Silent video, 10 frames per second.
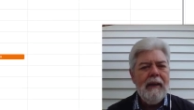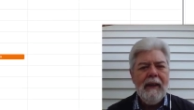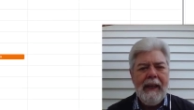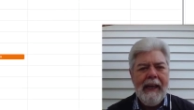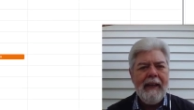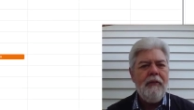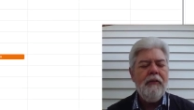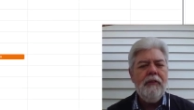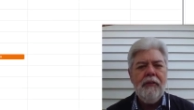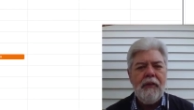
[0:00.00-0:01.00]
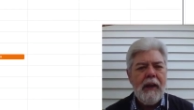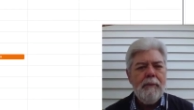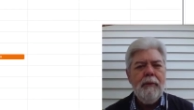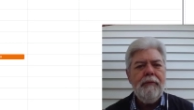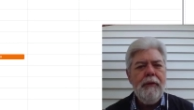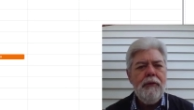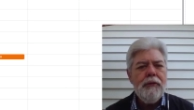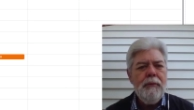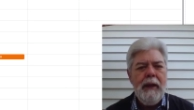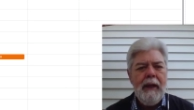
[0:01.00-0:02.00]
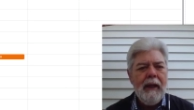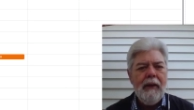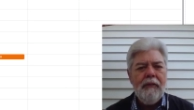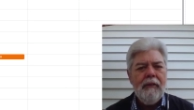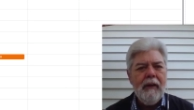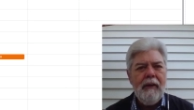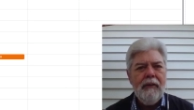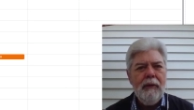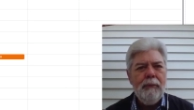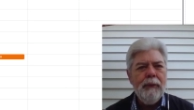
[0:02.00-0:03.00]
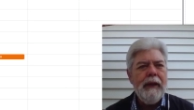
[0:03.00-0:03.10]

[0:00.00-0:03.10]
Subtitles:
Again, just to set up a future meeting, it's very simple.